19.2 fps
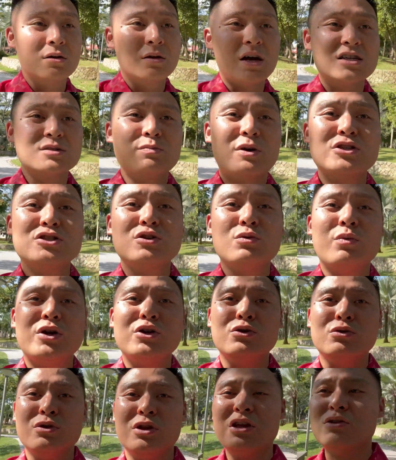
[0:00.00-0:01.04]
Especially when
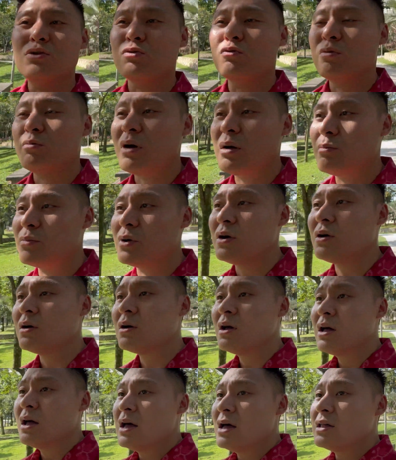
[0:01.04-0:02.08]
you need to remember,
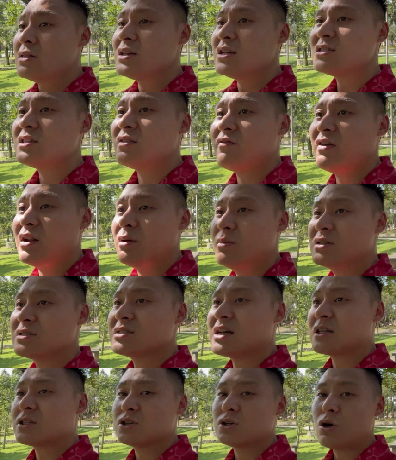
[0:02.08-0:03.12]
this development
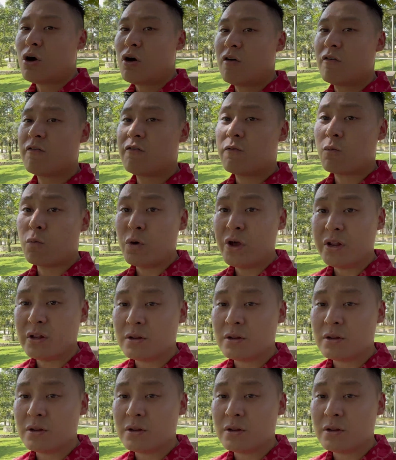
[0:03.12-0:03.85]
started off with,